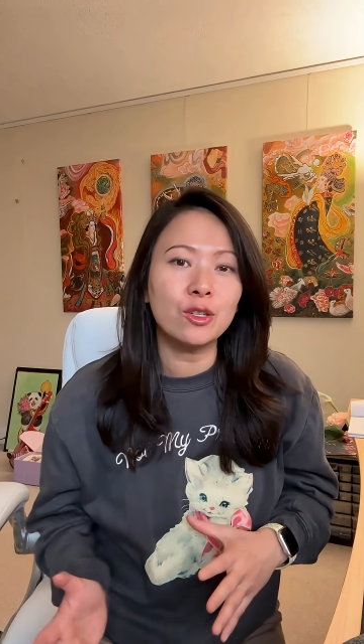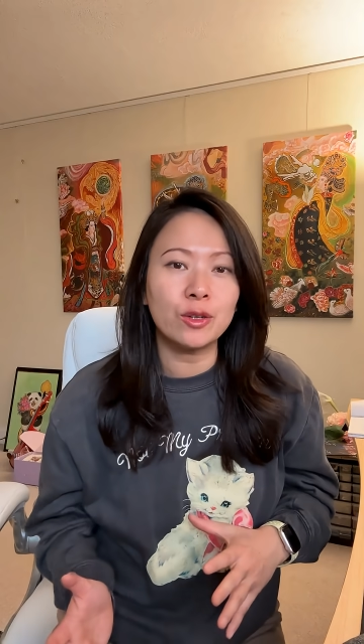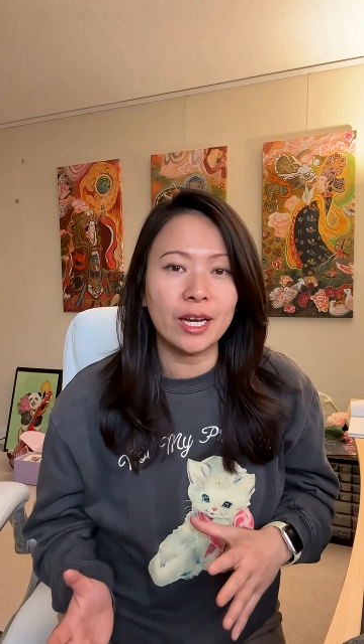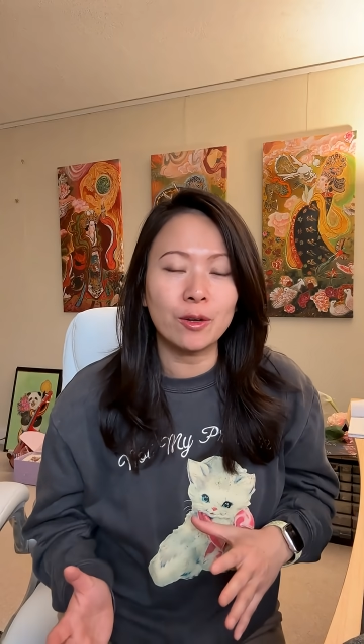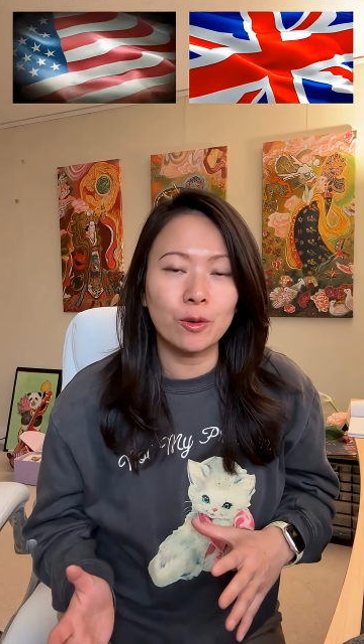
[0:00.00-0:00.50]

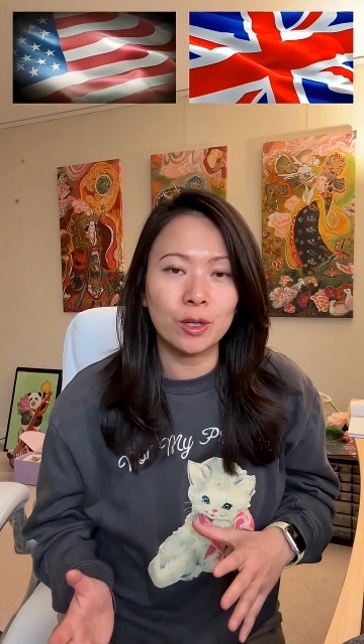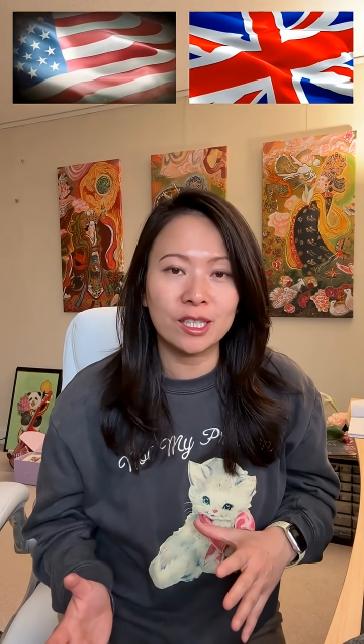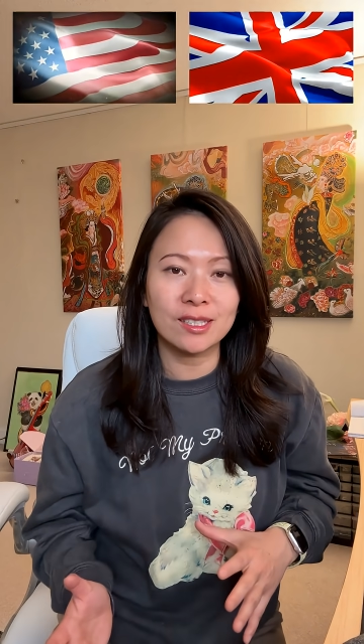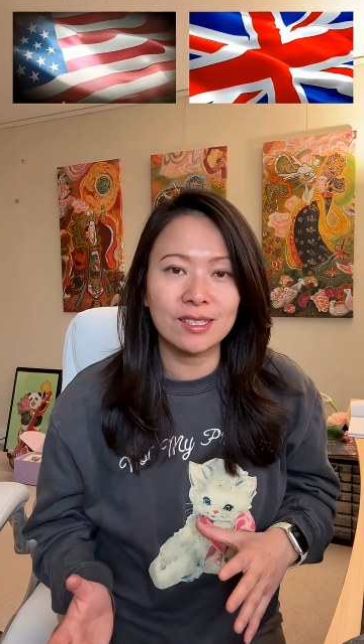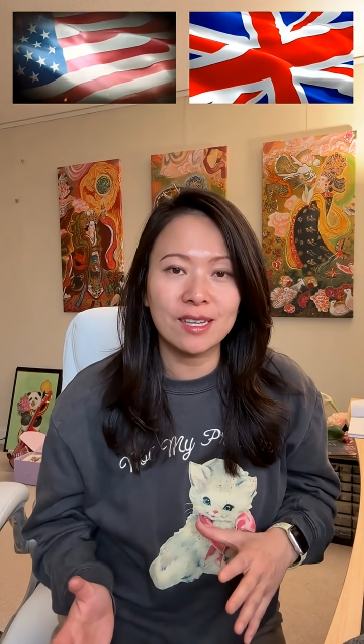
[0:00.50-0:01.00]
UK
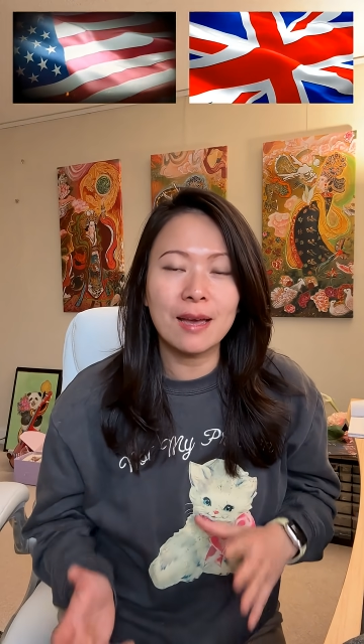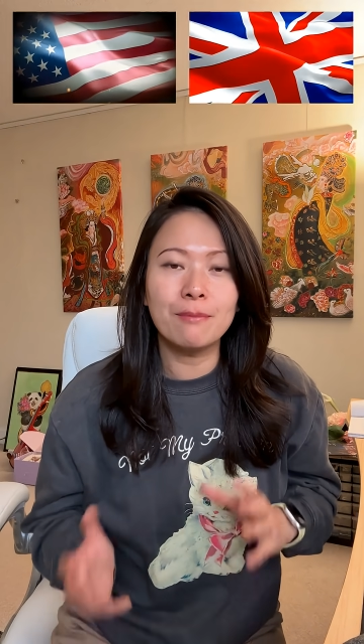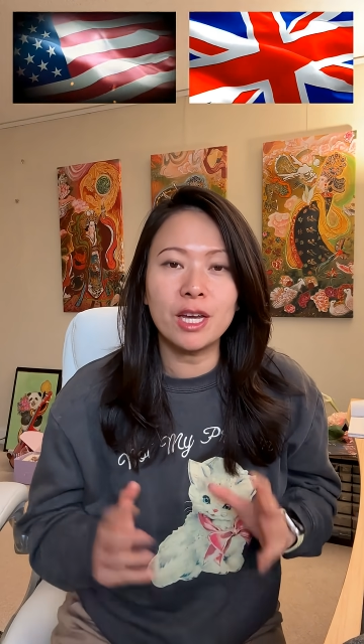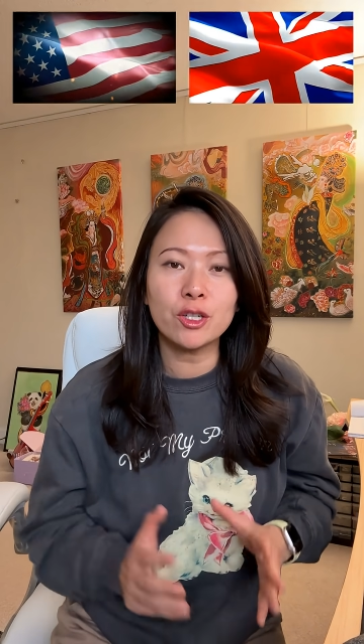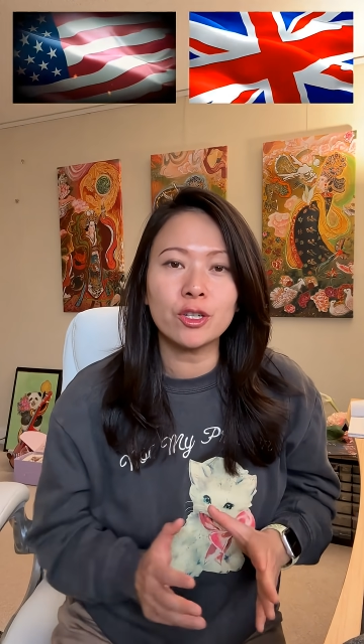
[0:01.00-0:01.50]
orders.
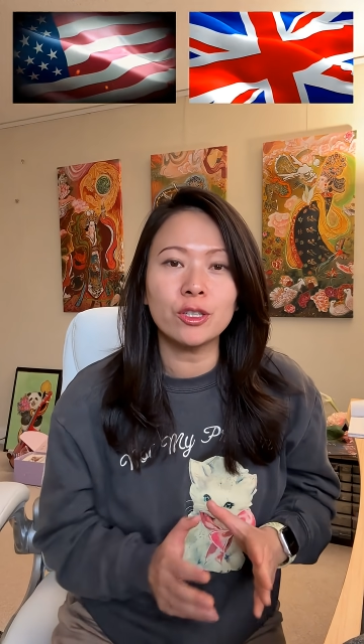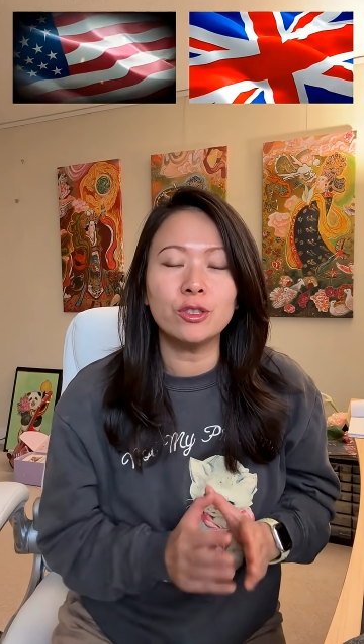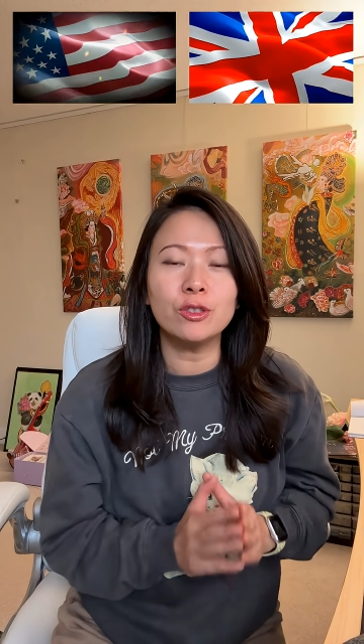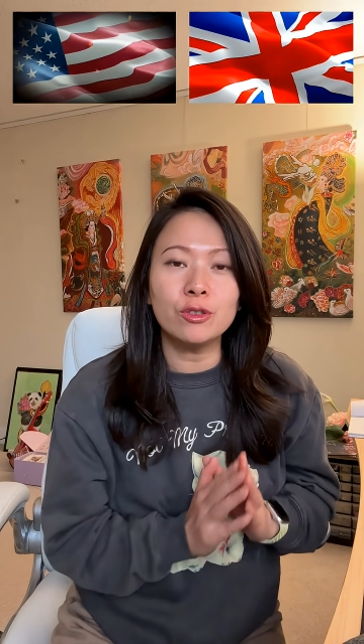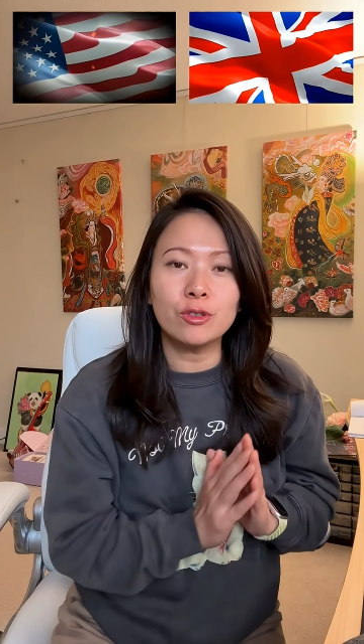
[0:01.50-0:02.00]
Make sure
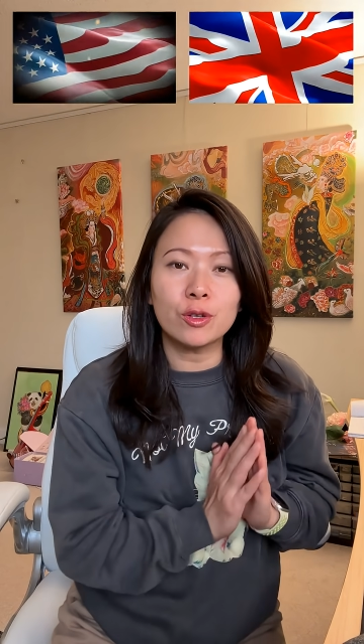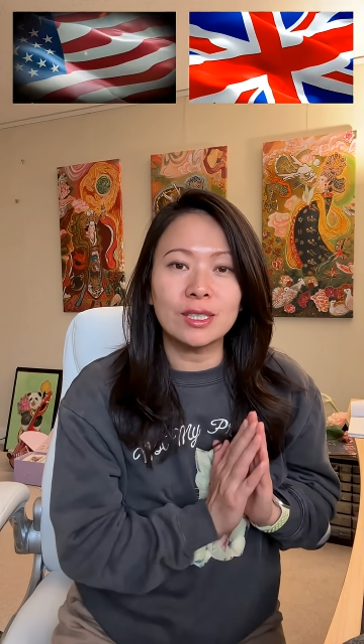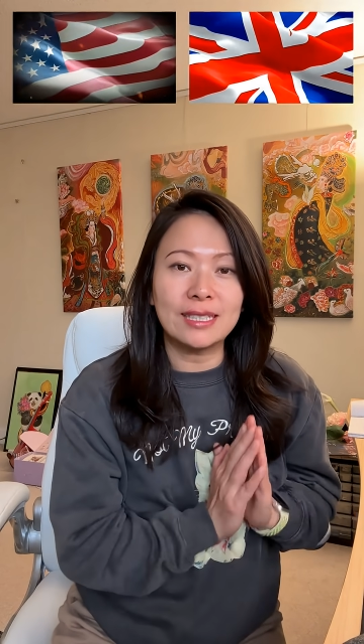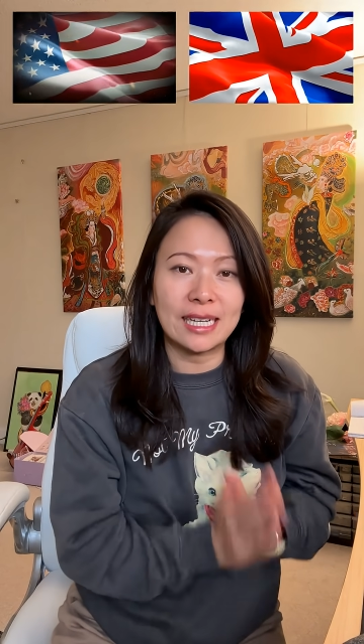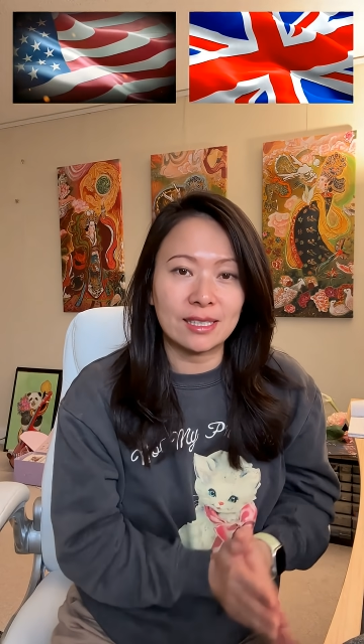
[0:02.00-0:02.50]
you use
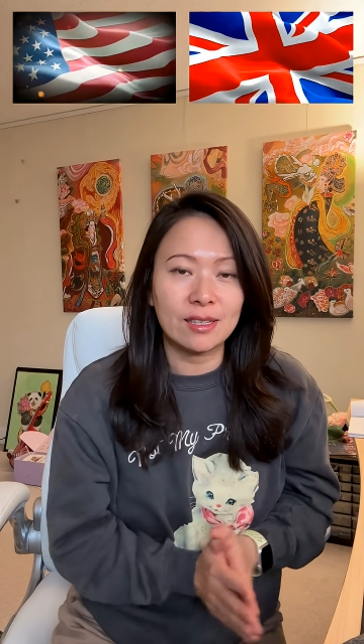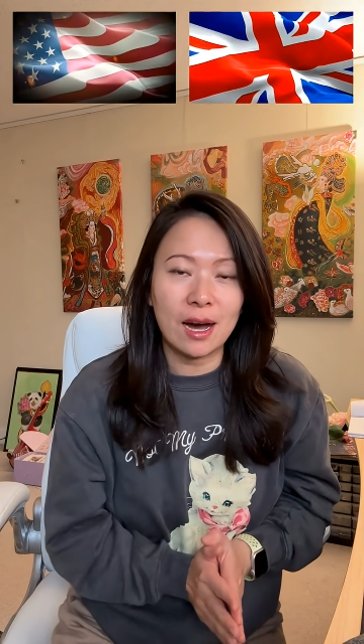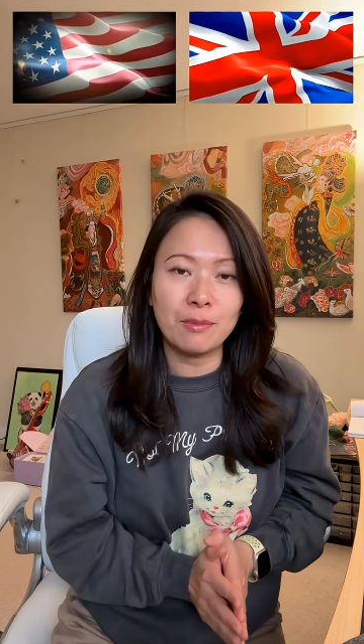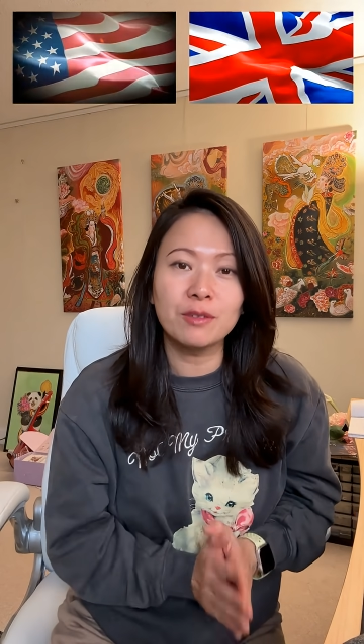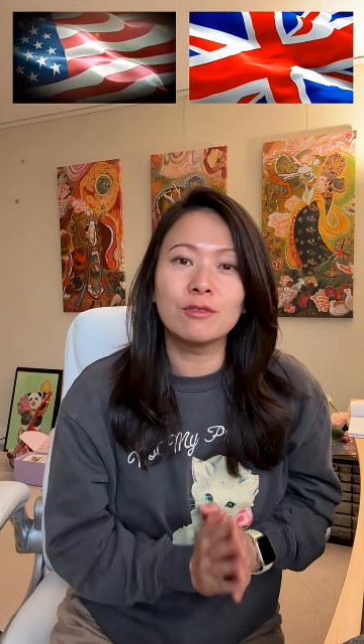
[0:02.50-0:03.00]
your
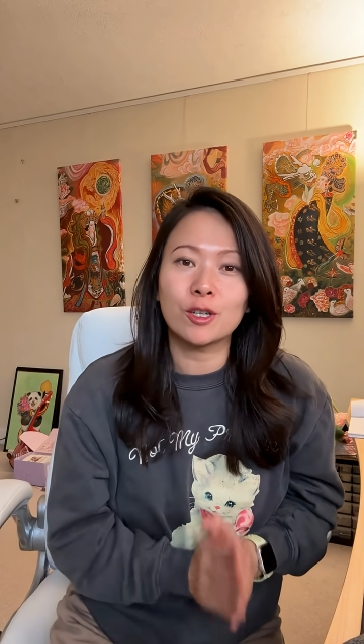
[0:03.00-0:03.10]
desktop